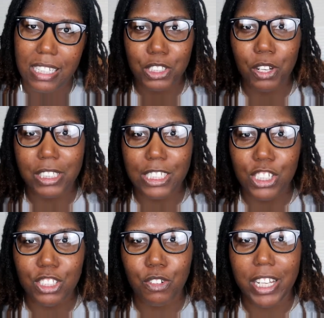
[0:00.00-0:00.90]
So let's
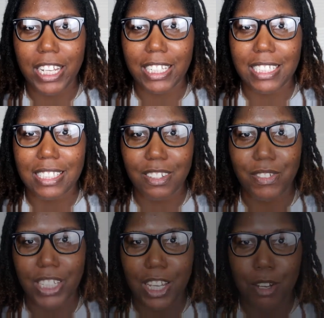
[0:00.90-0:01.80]
just go ahead and get into the
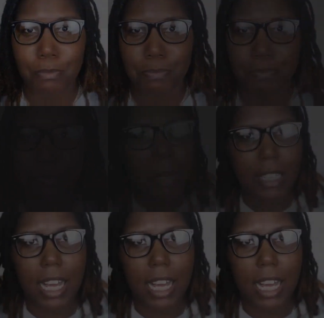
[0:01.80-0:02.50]
video. My